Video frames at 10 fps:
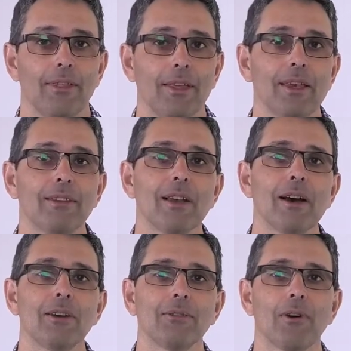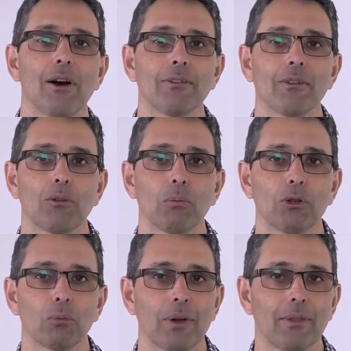These are devices
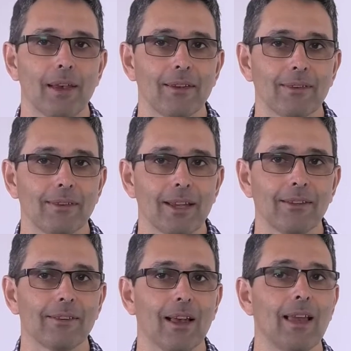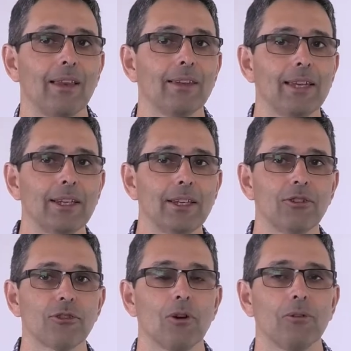which, when they sense a
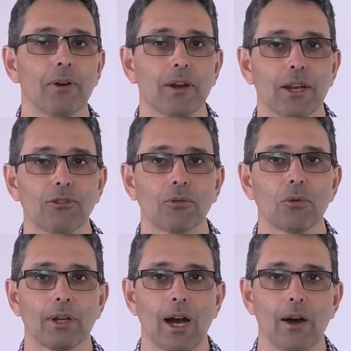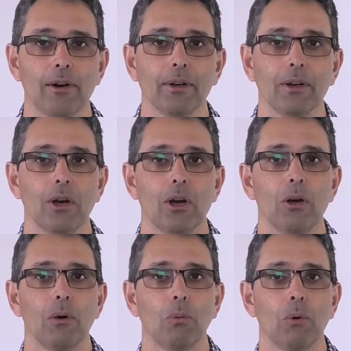leakage of electrical current,
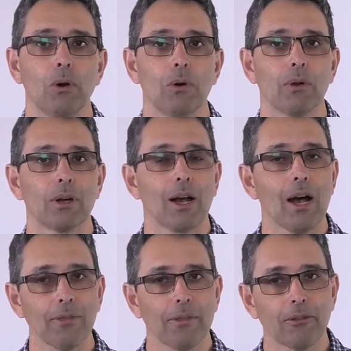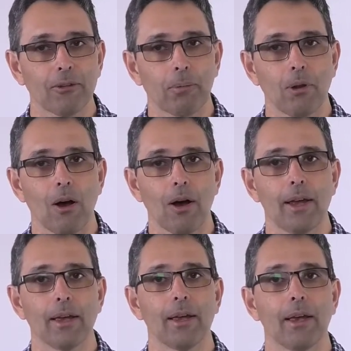will cut the
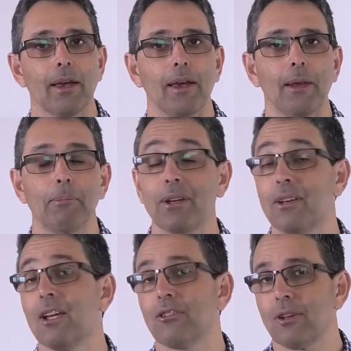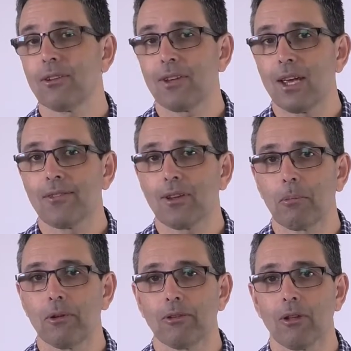supply and potentially save
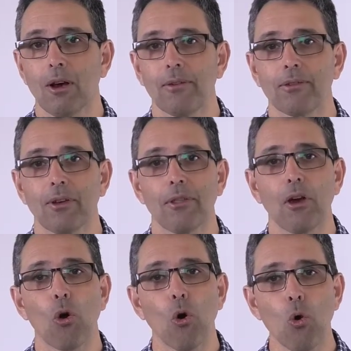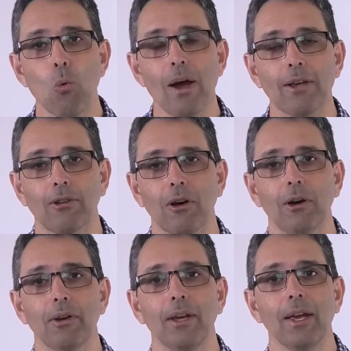someone's life. So they're always
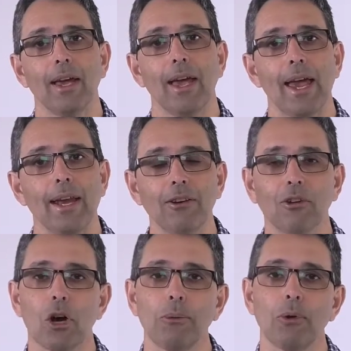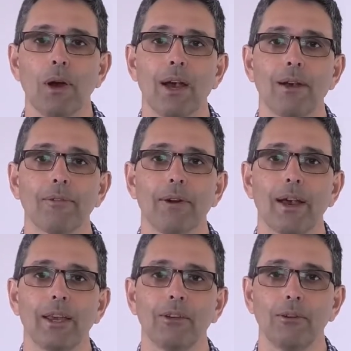on. Anytime you have
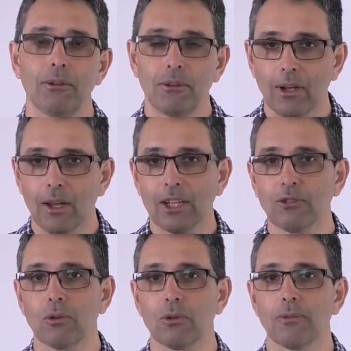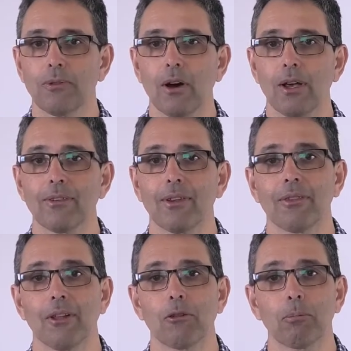an electrical device
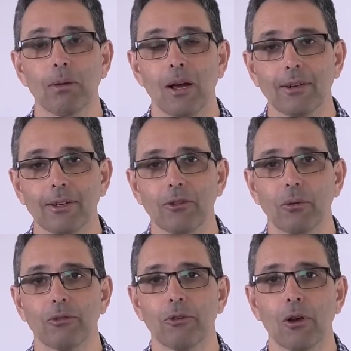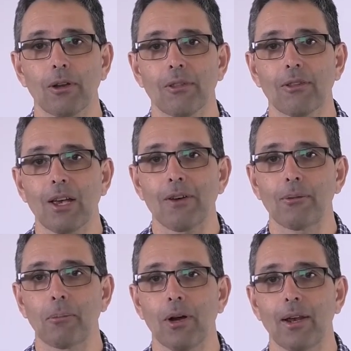that's plugged into a circuit that's
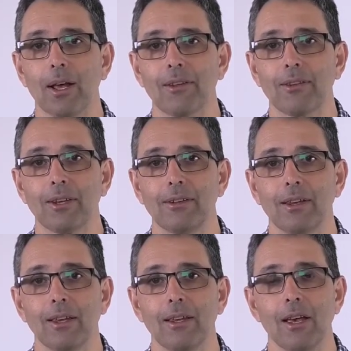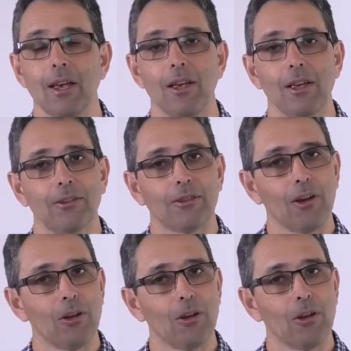covered by an RCD, so